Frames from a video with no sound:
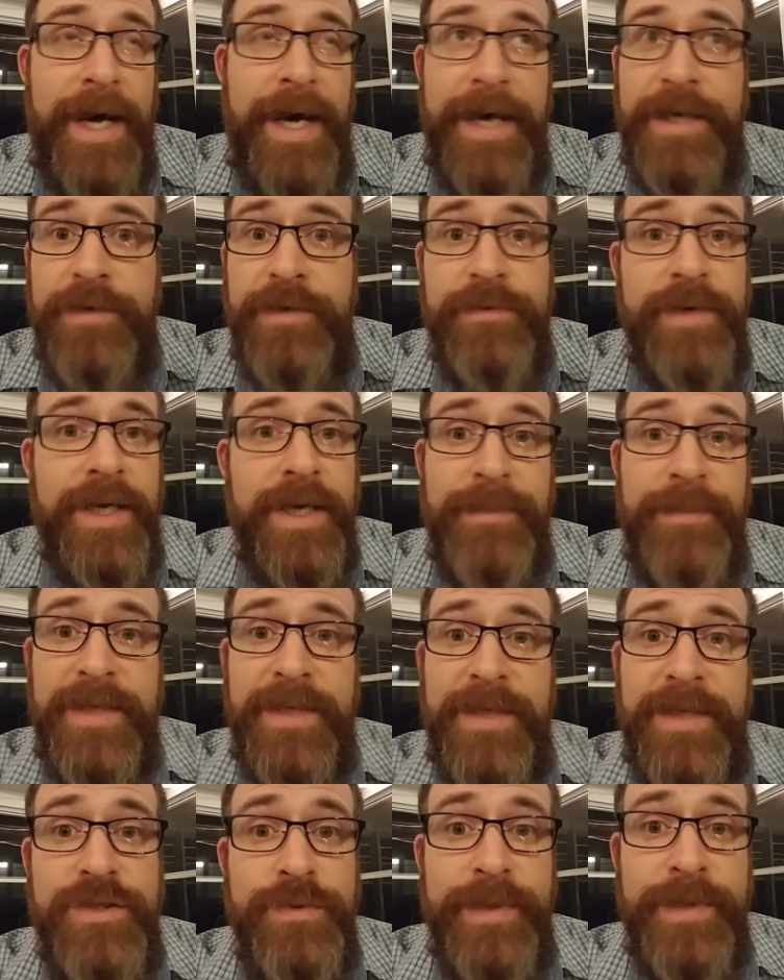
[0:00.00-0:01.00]
I don't
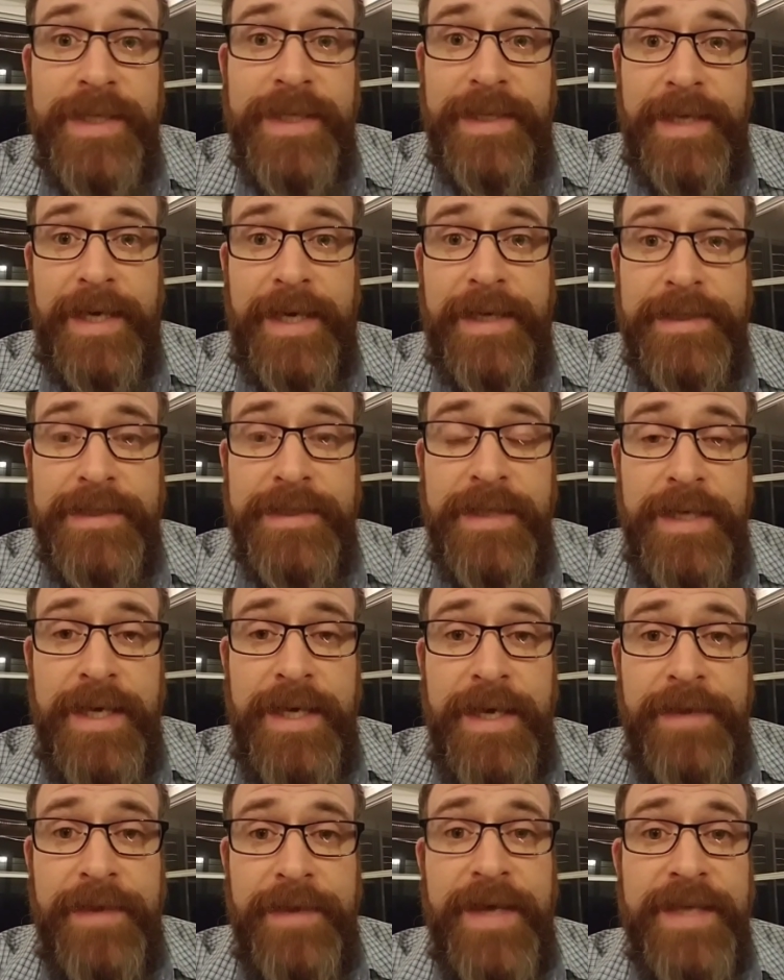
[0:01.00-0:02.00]
recommend doing that.
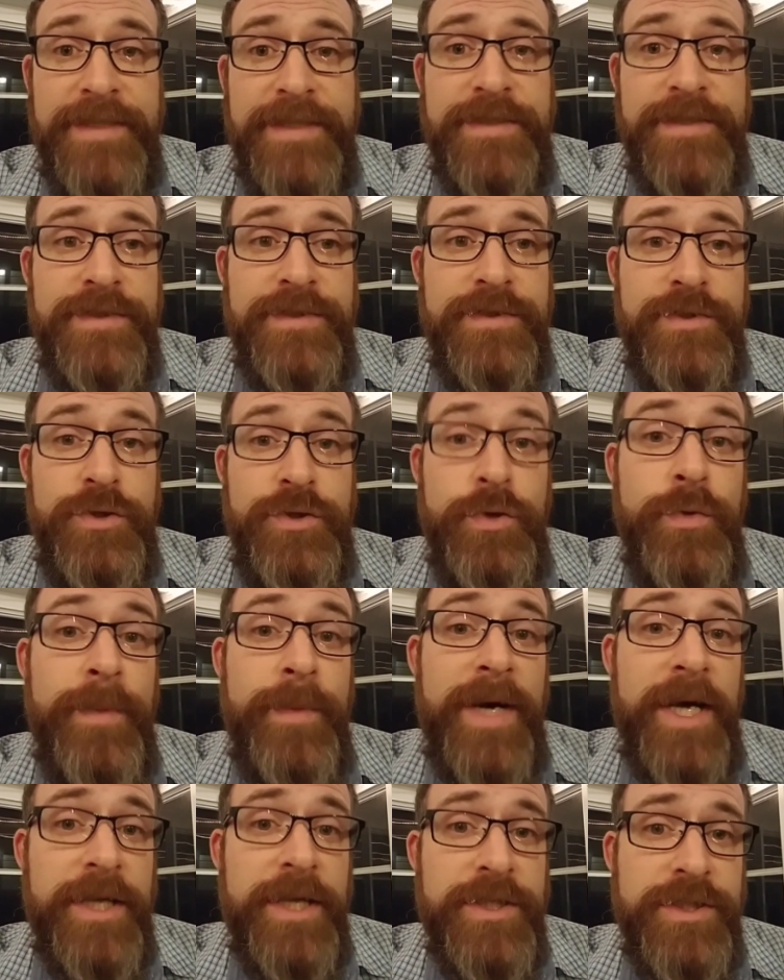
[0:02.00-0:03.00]
That's too
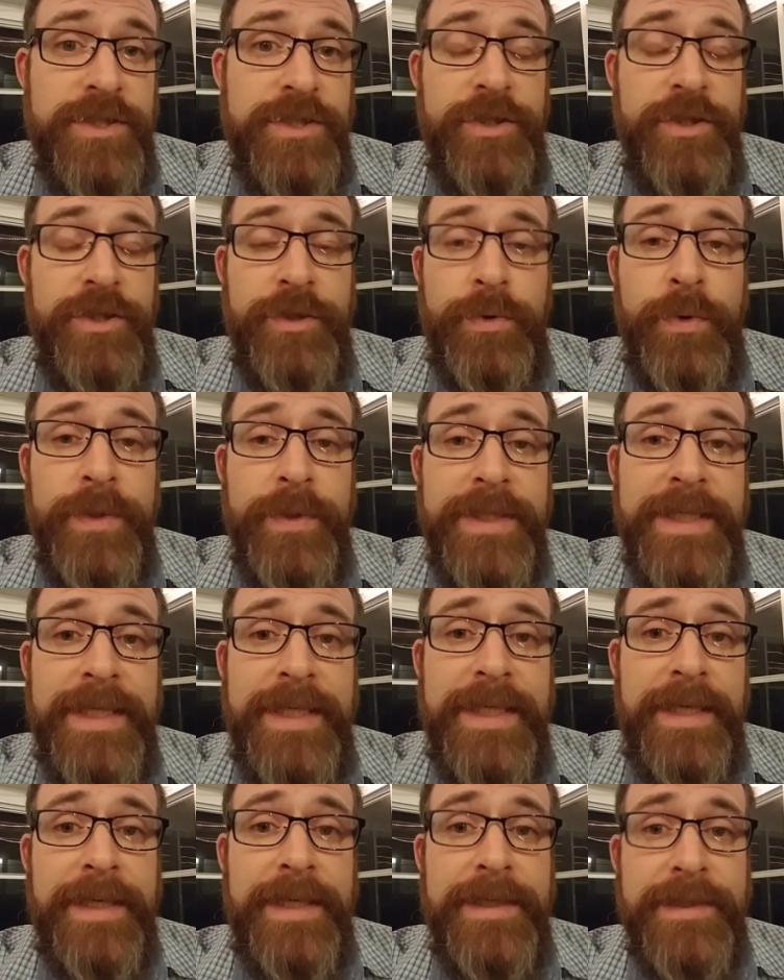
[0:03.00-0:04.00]
much. You're going to
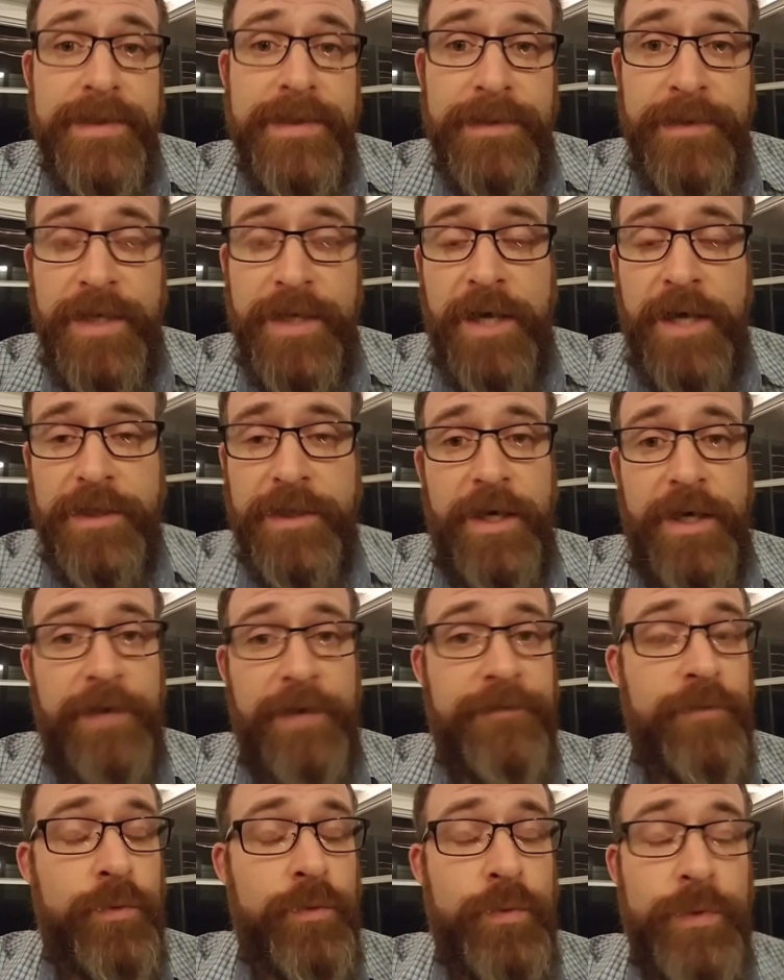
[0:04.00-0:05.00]
get knocked
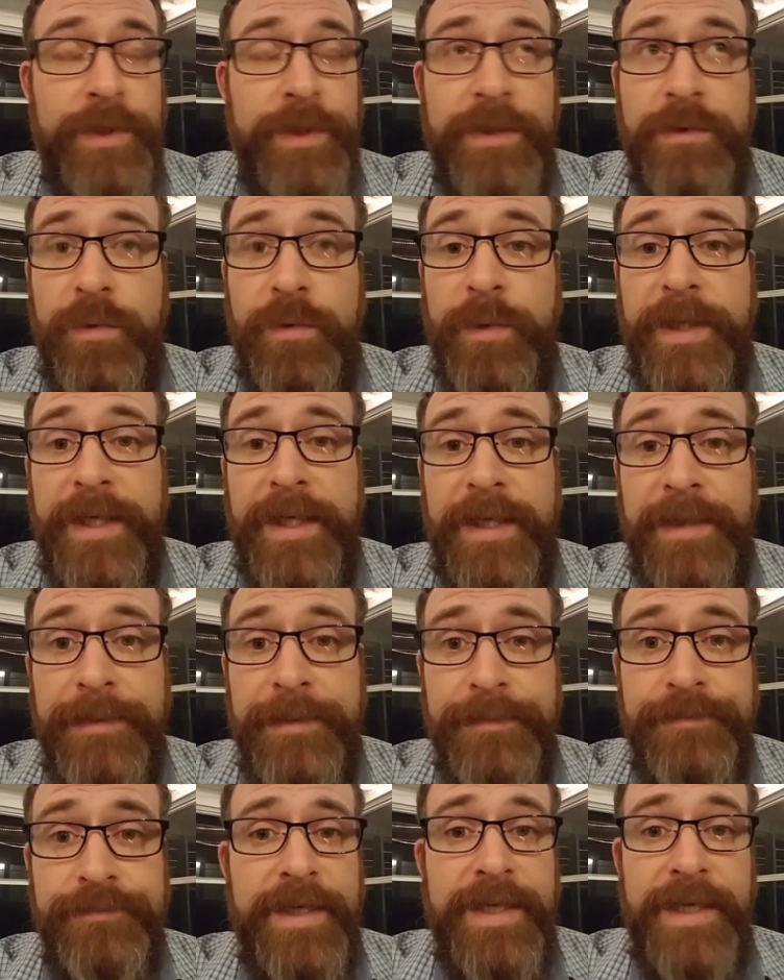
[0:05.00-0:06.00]
off real quick
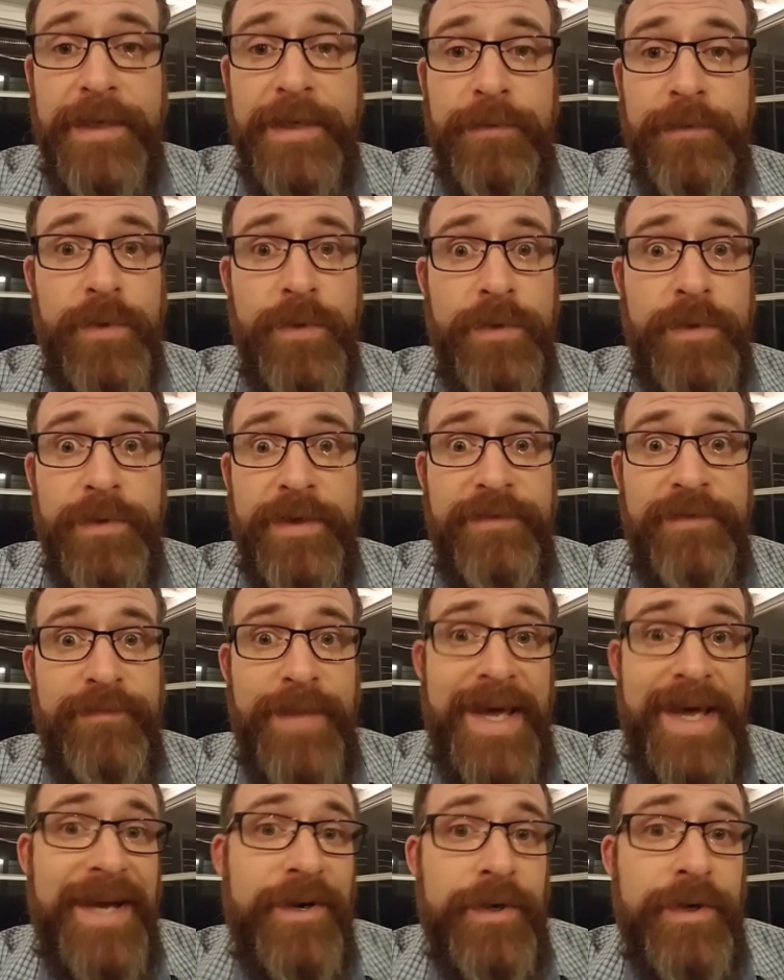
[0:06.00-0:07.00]
and it won't have
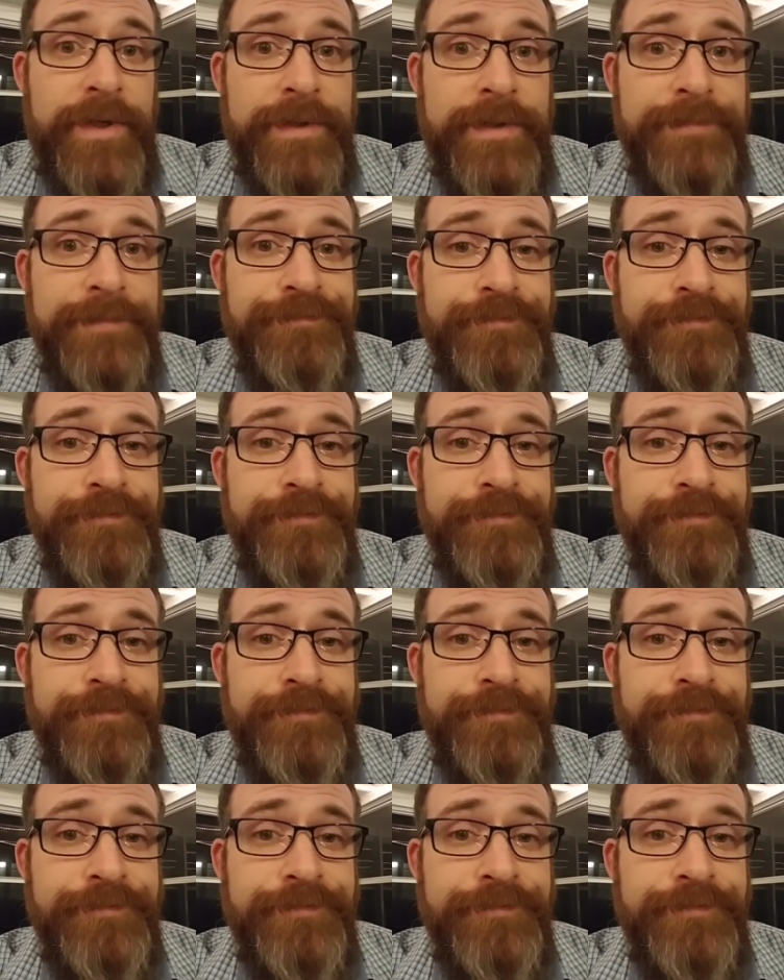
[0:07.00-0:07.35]
mattered.